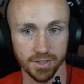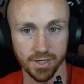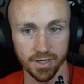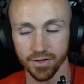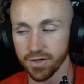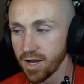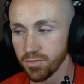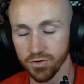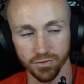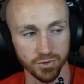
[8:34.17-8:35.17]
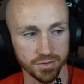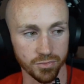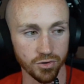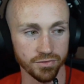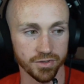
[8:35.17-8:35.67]
They're not moving. What's
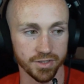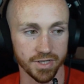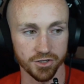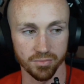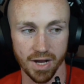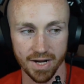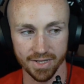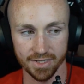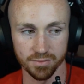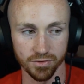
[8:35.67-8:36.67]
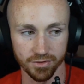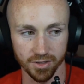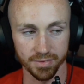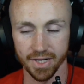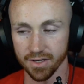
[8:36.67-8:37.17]
moving is your body is moving up
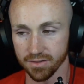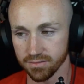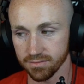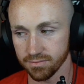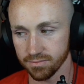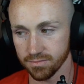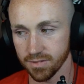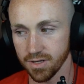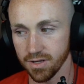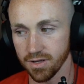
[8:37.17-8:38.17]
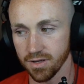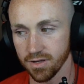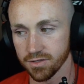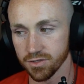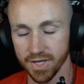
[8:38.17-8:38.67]
and down.
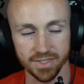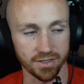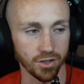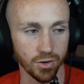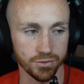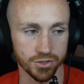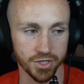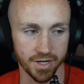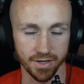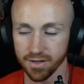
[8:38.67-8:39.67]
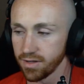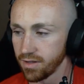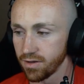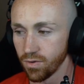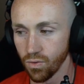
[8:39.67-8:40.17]
So that's a closed chain.
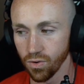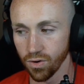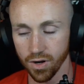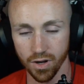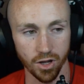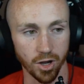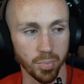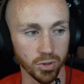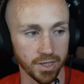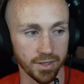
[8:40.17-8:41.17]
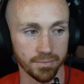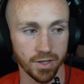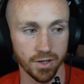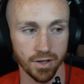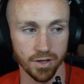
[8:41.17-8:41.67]
Or a pull-up.
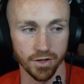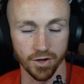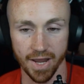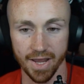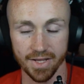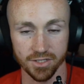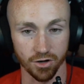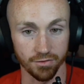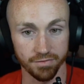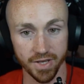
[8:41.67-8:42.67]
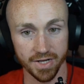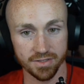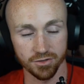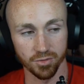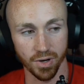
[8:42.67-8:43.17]
Your hands are
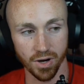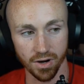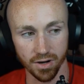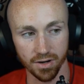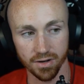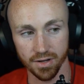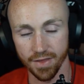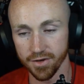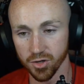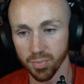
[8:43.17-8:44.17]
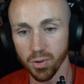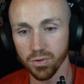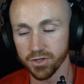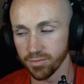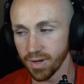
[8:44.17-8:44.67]
fixed to the bar and then you're
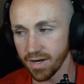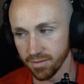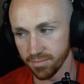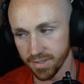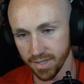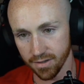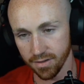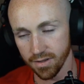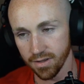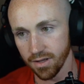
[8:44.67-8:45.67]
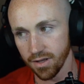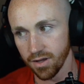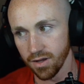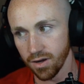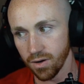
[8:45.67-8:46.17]
pulling your body up and down
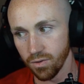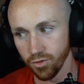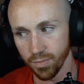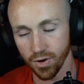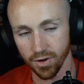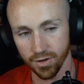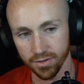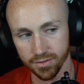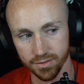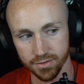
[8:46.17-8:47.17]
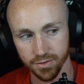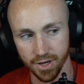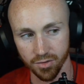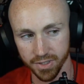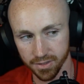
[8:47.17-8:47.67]
on the bar. So that would
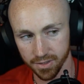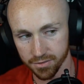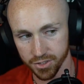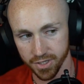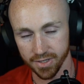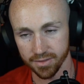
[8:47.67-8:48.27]
be closed chain.